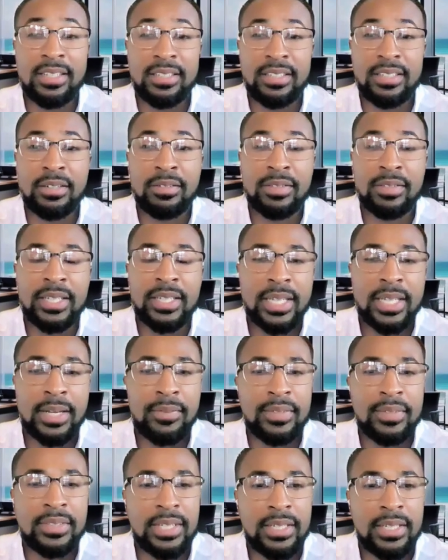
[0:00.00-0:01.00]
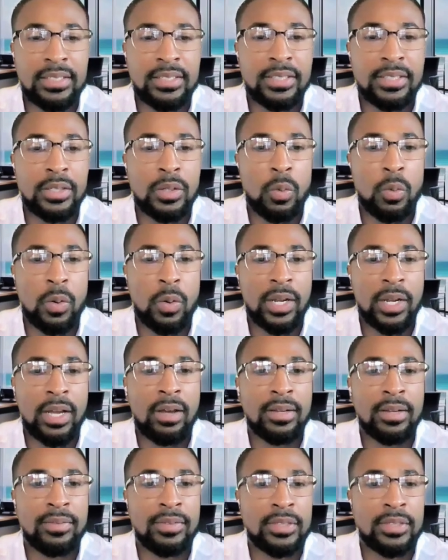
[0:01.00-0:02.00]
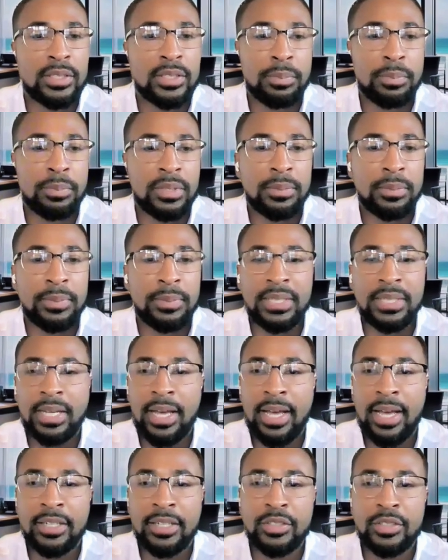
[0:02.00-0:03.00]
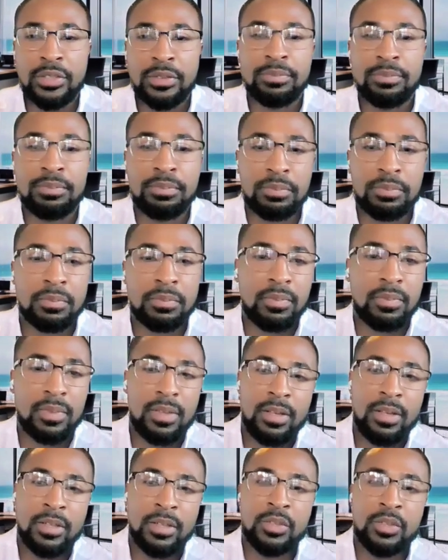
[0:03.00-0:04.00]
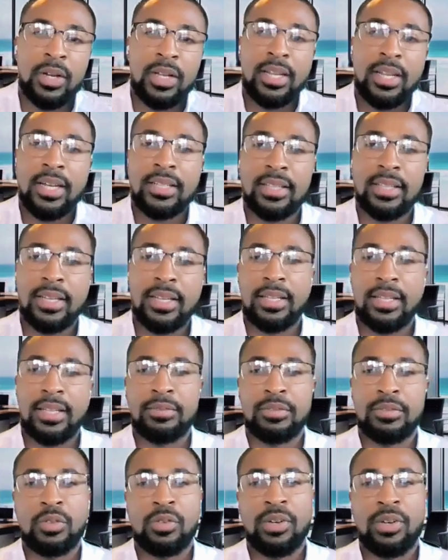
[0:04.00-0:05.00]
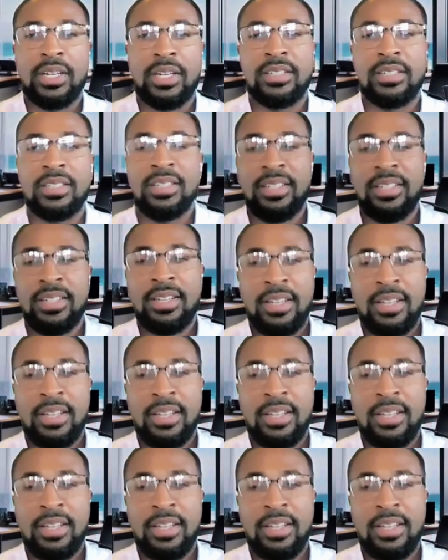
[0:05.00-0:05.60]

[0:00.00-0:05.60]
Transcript: kind of, things have a tendency to work out if you just put them into action. So I like that. That was great.